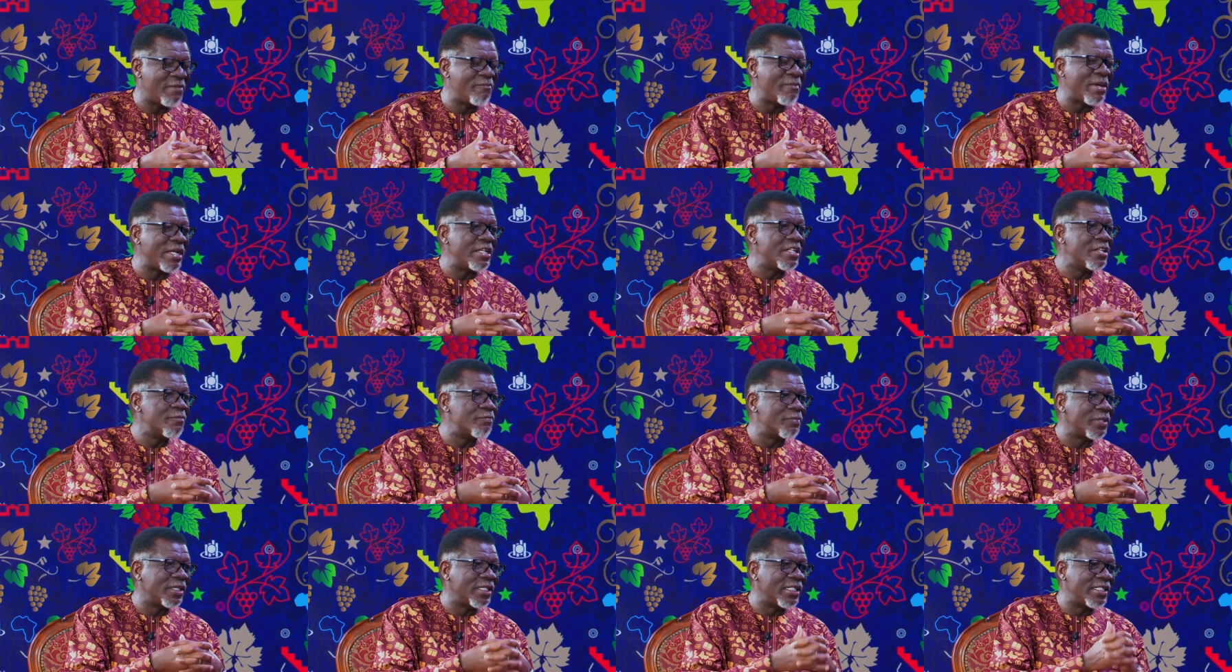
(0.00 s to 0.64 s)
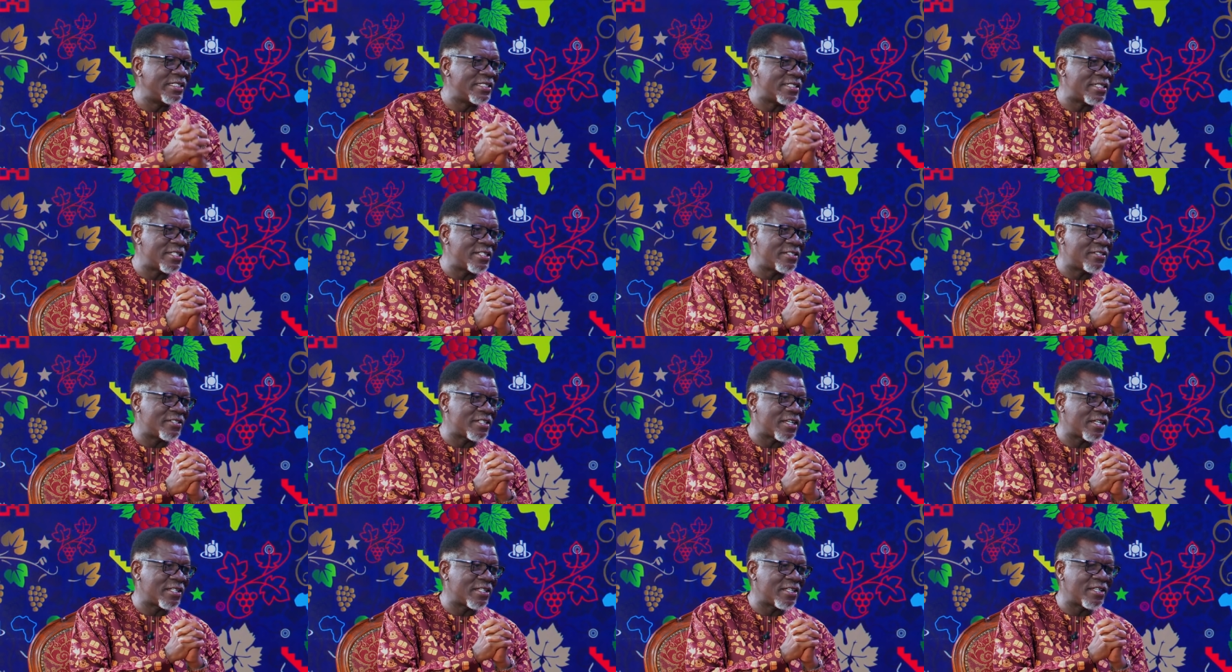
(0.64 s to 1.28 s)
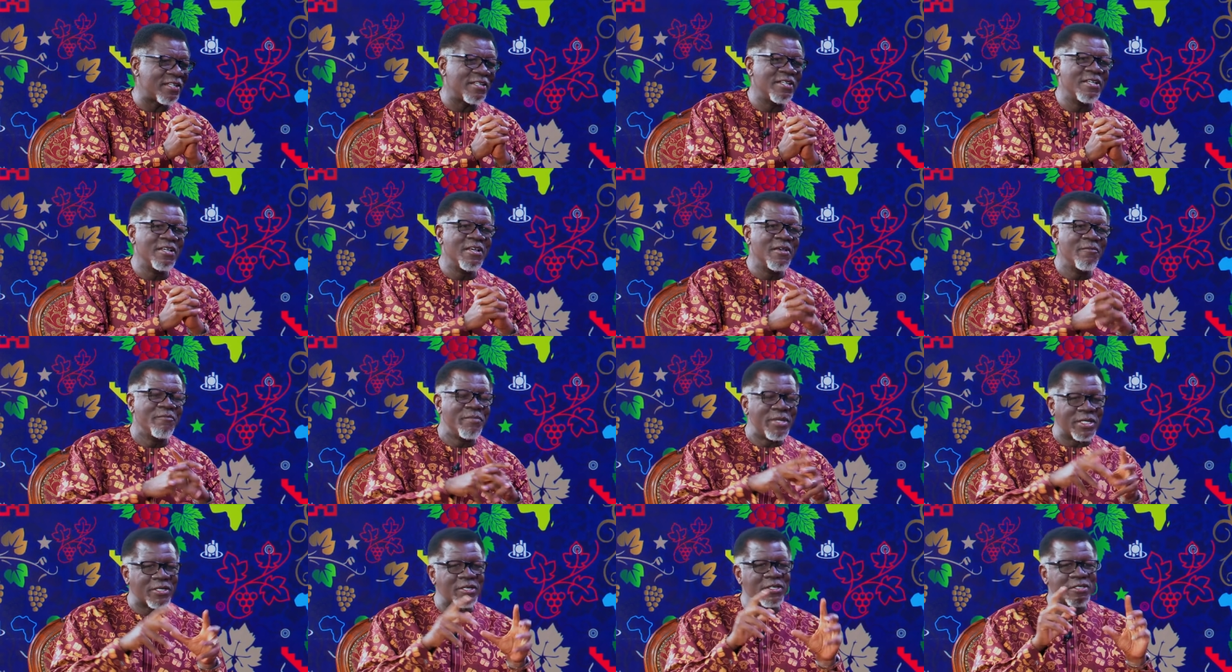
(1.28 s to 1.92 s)
and manipulate each other.
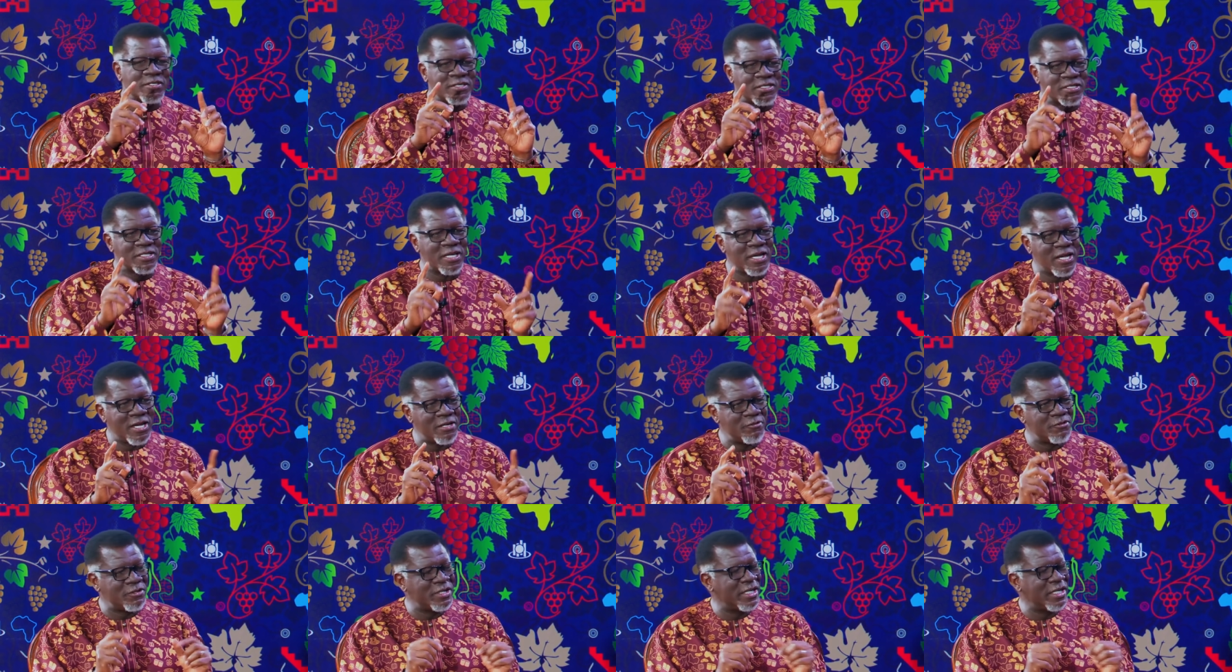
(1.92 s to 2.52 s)
Because a